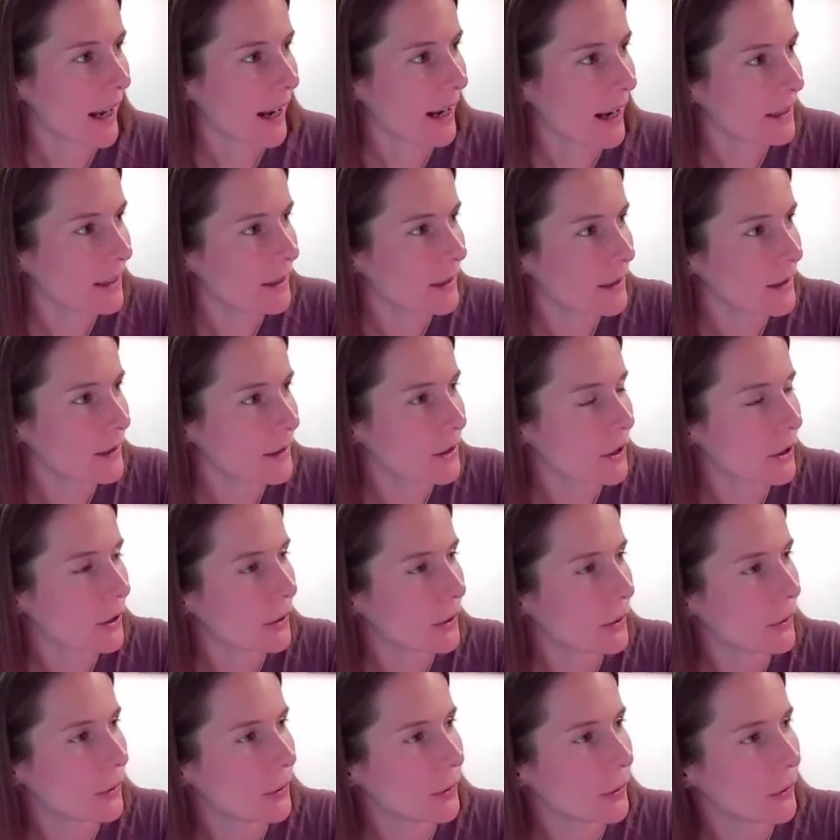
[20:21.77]
tend
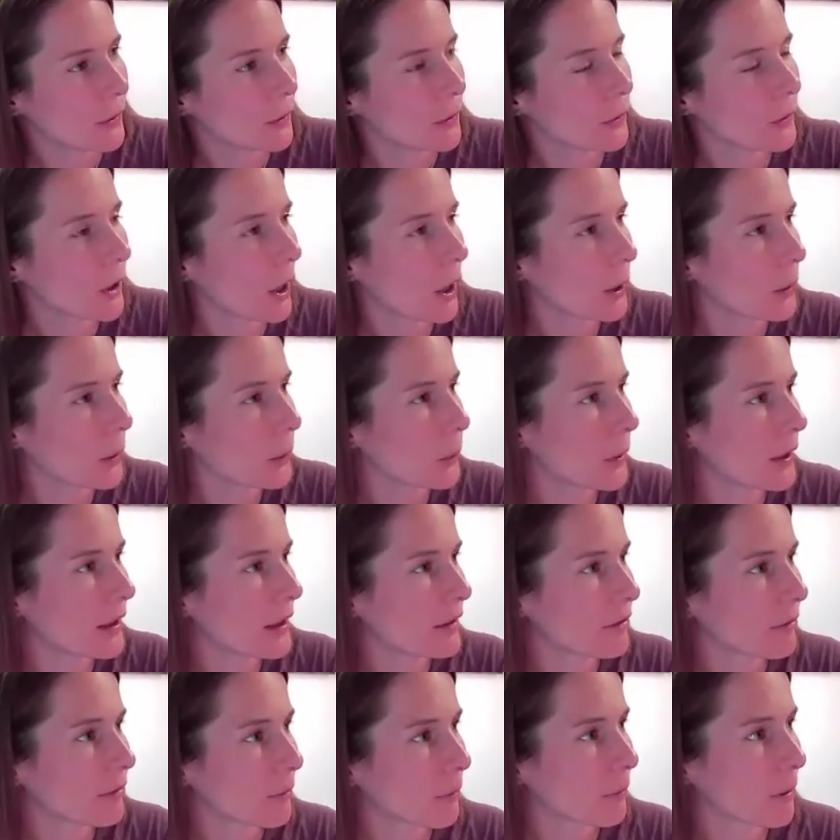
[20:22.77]
to go
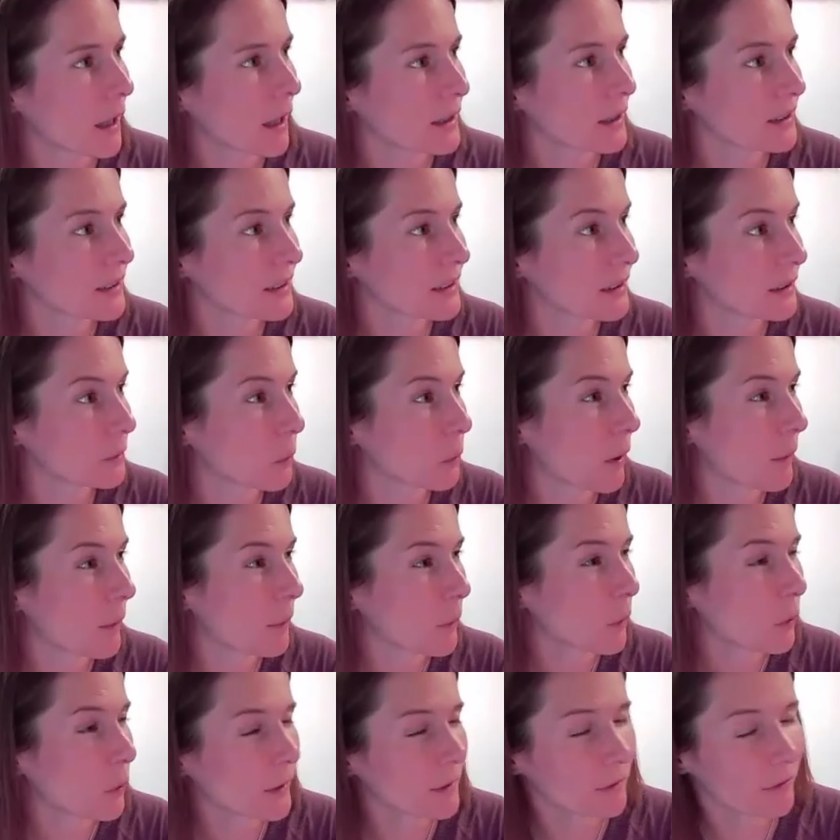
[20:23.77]
with plus
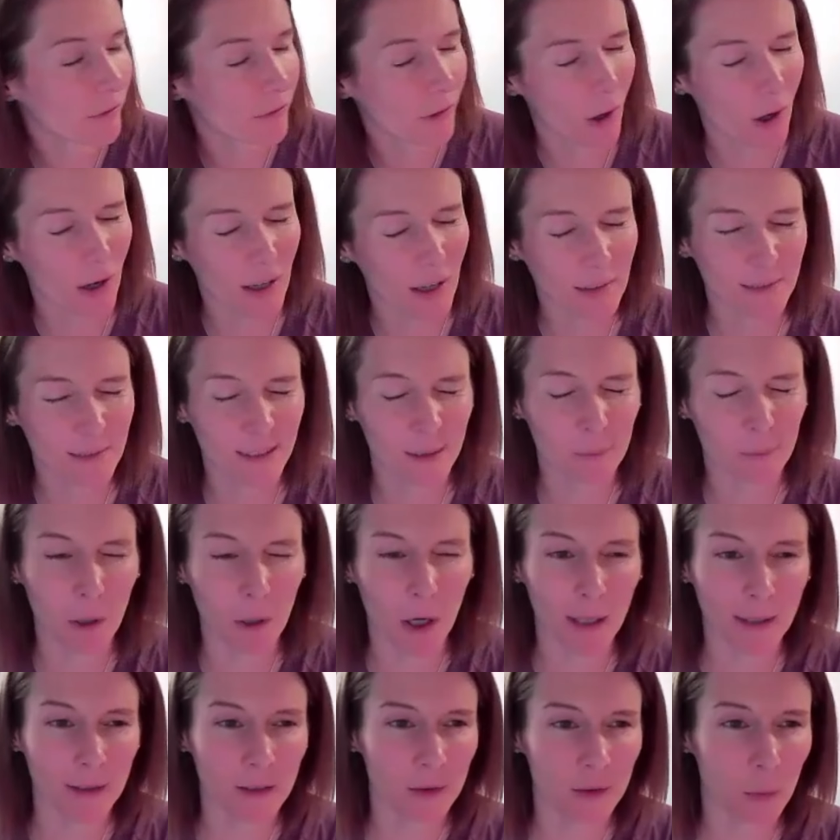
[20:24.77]
1.5 to
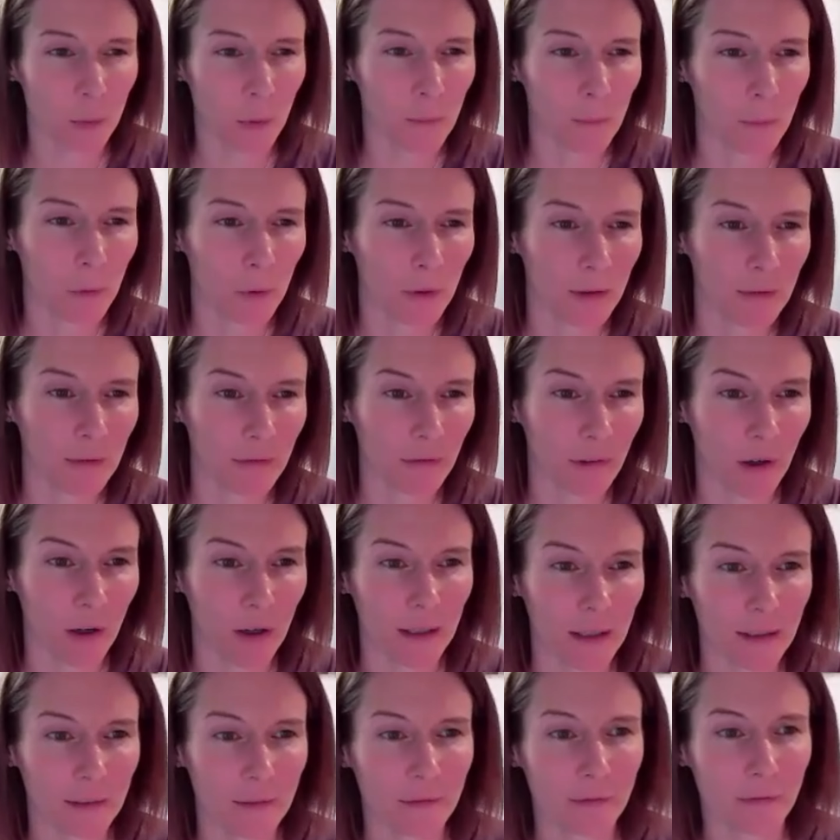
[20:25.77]
minus
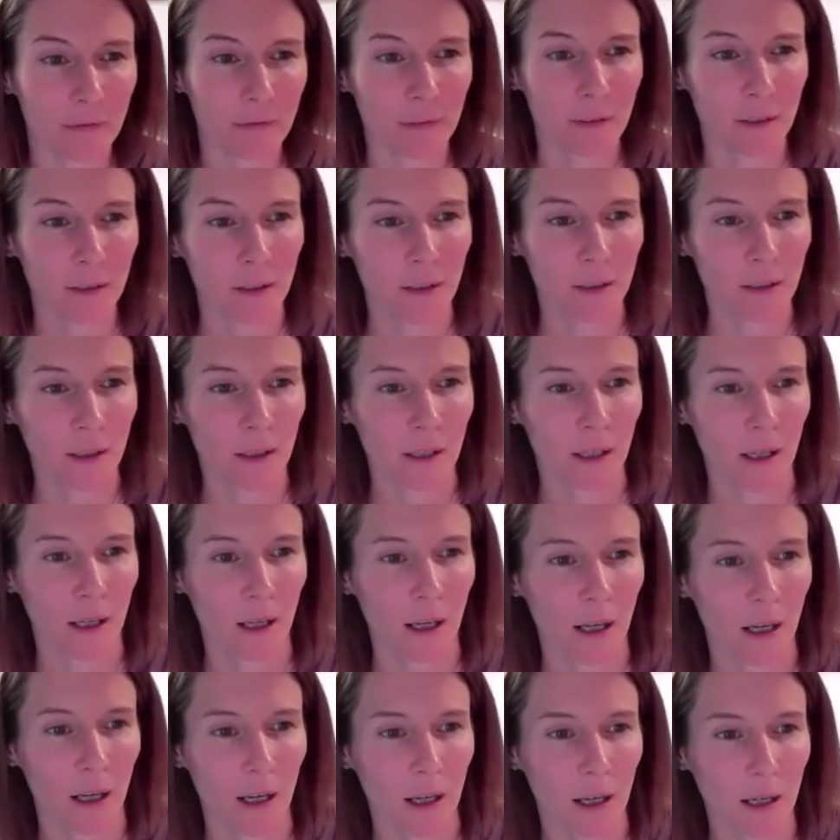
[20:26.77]
1.5.
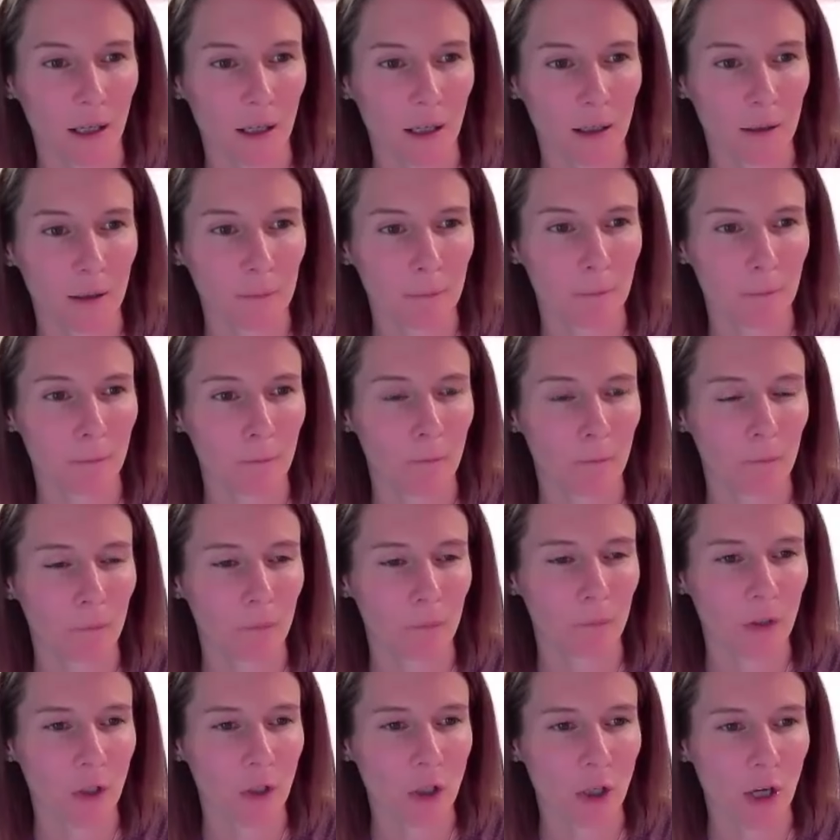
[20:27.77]

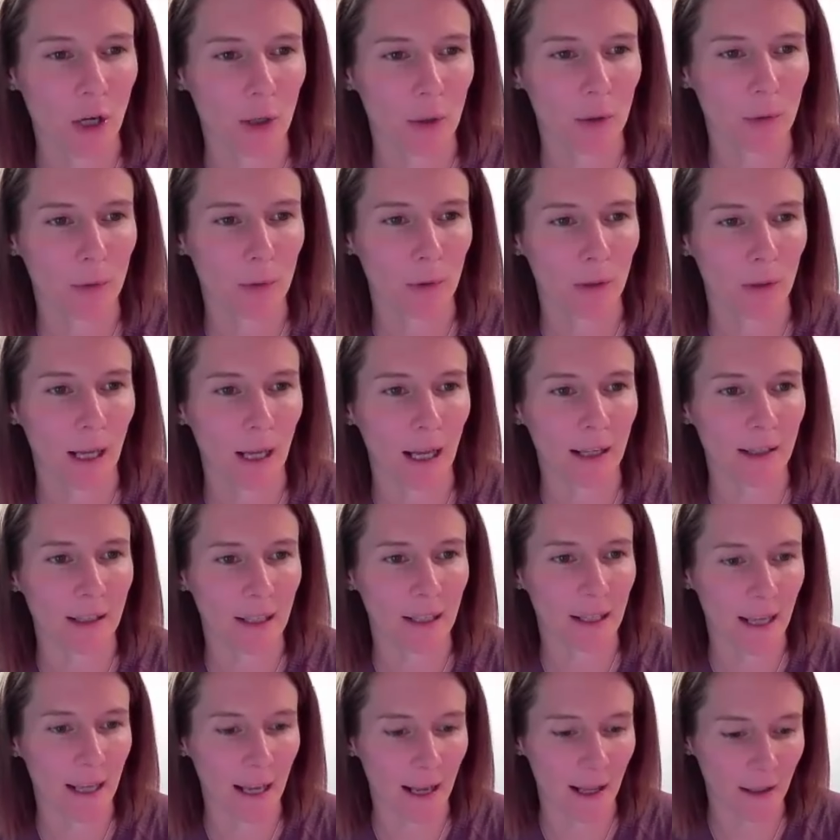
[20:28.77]
And
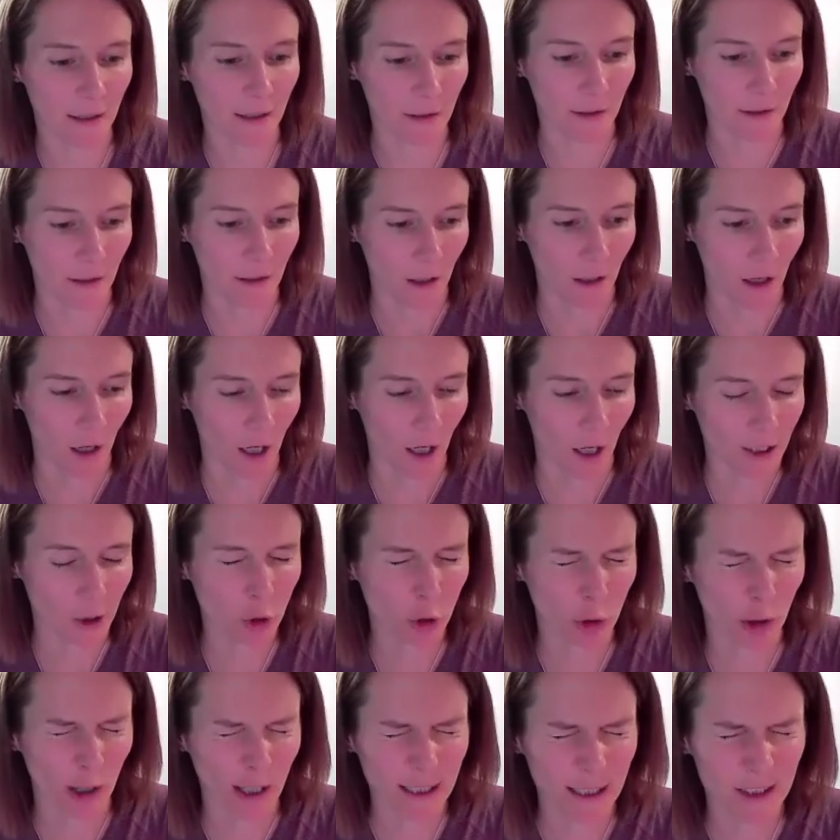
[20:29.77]
again, I
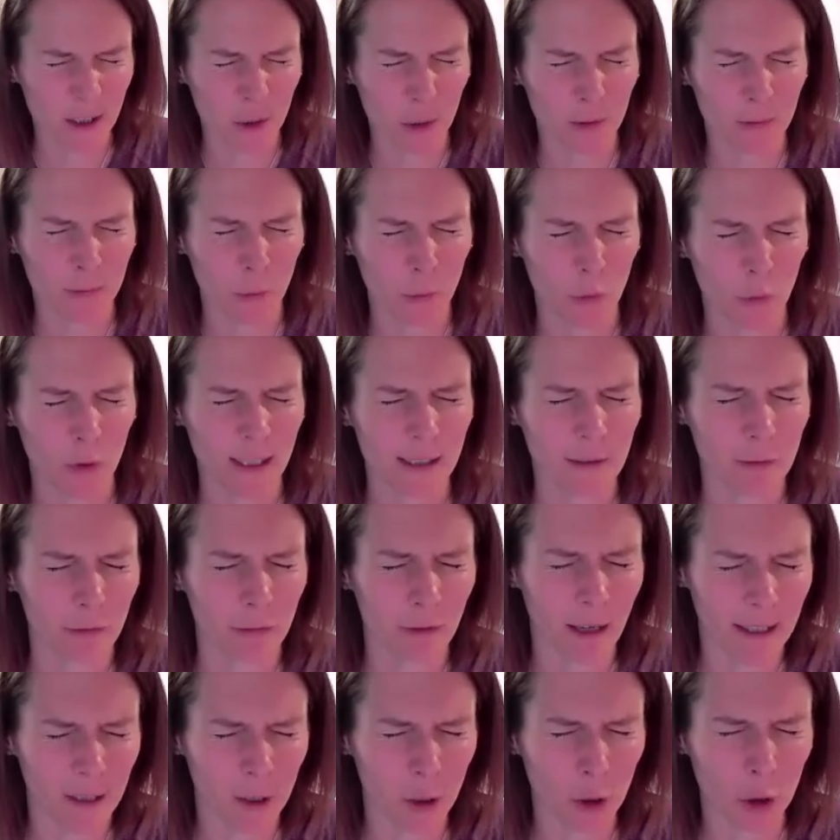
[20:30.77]
try to avoid
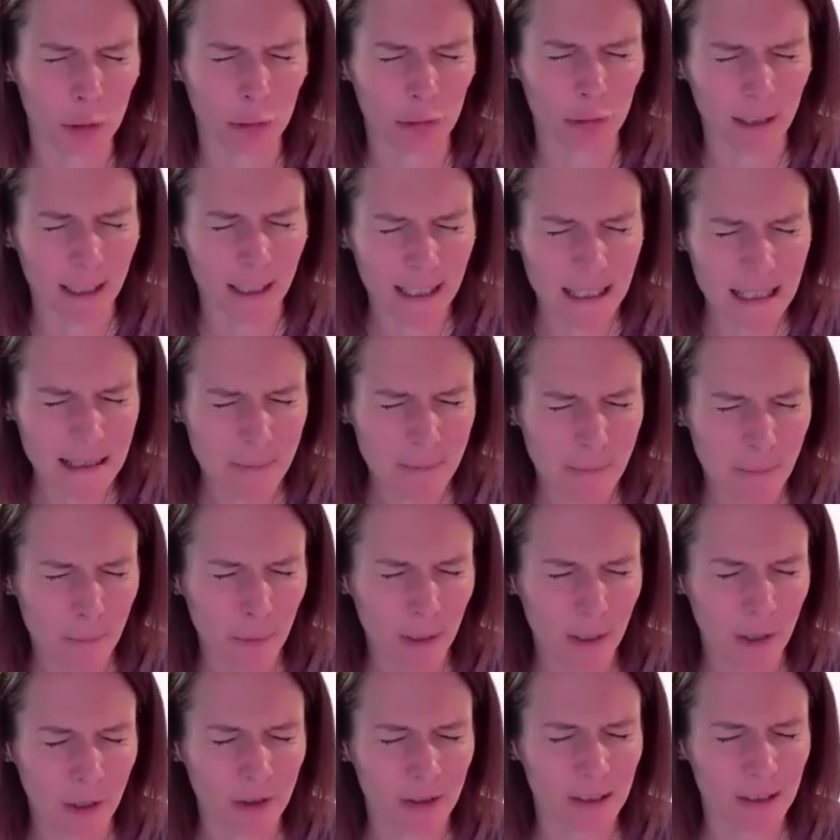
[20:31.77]
red and green
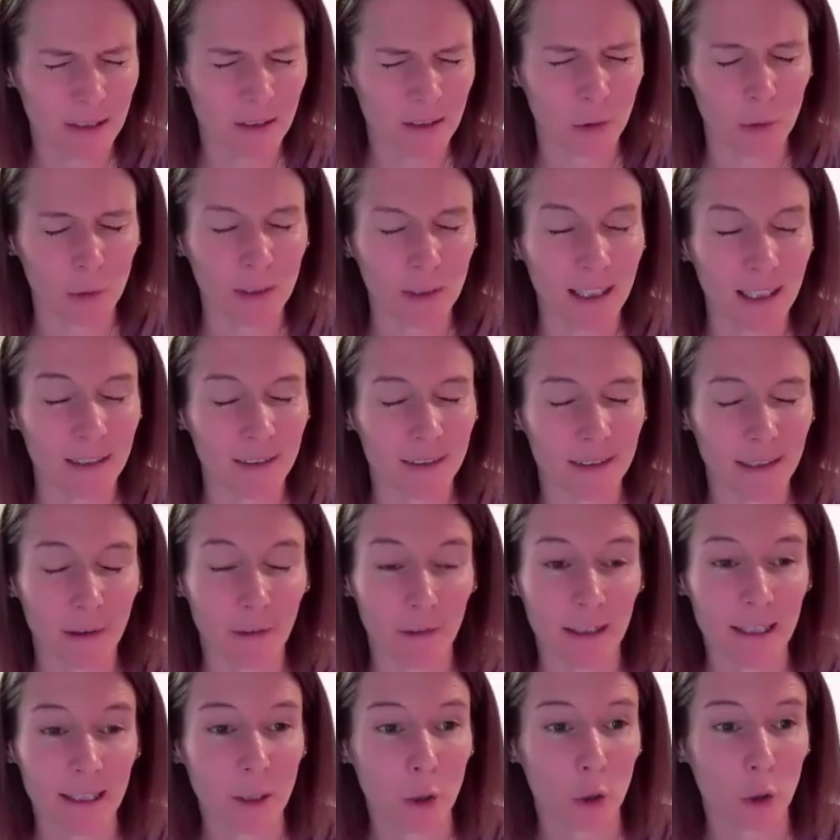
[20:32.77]
because it's not
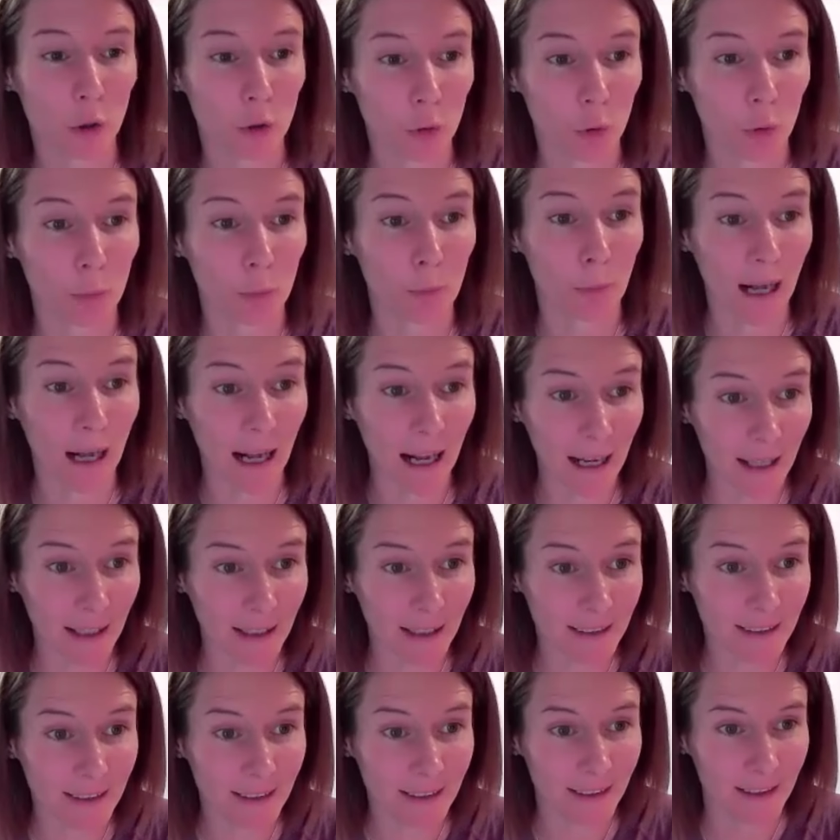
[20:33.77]
necessarily good or
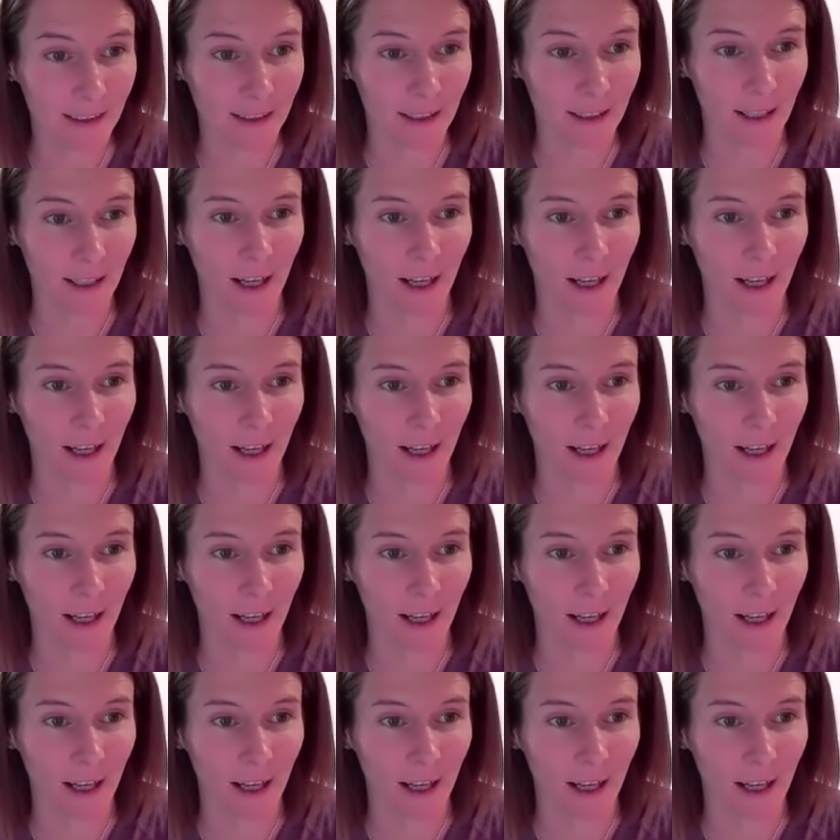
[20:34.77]
bad.